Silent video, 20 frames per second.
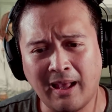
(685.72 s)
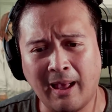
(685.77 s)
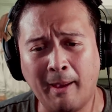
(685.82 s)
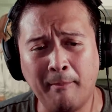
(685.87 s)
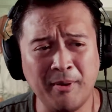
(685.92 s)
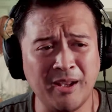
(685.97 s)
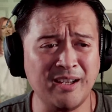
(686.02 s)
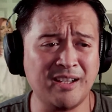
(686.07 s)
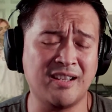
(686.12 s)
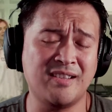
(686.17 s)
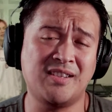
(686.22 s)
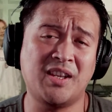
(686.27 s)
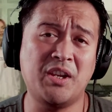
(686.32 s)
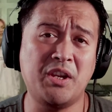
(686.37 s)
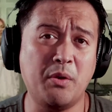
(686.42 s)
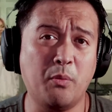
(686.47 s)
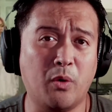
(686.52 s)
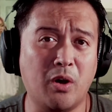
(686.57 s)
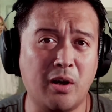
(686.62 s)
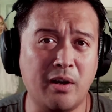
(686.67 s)
I'm gonna
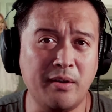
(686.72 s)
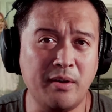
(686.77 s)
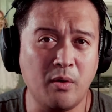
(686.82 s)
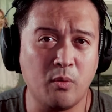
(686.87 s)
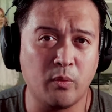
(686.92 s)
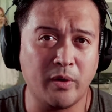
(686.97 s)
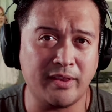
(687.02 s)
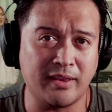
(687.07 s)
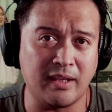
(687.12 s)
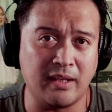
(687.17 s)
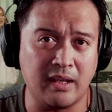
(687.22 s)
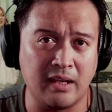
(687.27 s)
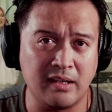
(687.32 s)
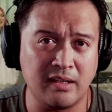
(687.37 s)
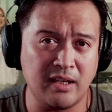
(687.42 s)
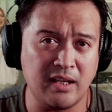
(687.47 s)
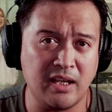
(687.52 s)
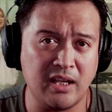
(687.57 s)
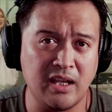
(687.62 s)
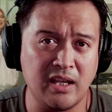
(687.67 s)
continue on with the
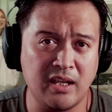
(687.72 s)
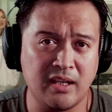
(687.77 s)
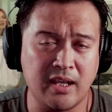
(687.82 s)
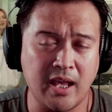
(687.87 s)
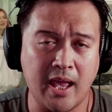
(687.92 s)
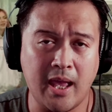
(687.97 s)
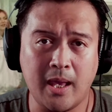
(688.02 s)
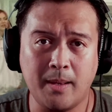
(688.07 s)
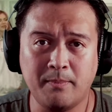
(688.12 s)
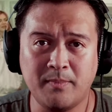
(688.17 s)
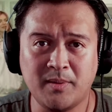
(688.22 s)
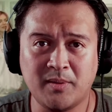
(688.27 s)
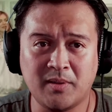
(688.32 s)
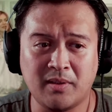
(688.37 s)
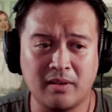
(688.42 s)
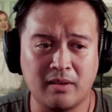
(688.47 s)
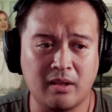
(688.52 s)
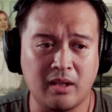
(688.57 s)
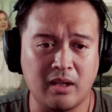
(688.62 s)
indie games,